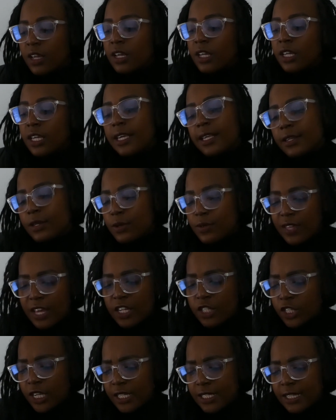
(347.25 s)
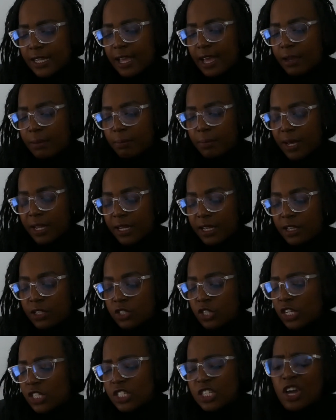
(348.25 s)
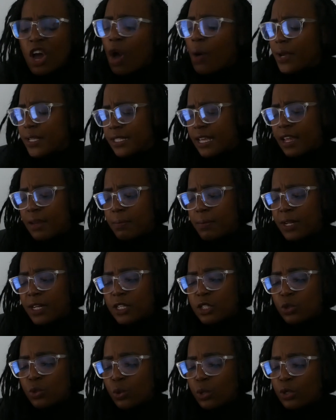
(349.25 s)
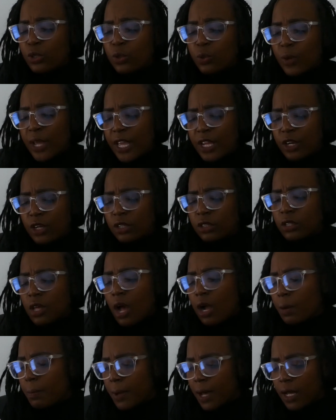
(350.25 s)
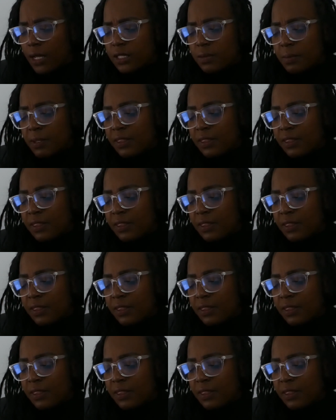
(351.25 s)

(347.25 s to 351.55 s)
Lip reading: He knew that Jessie had money. Jessie always had money squirreled away in her lockbox,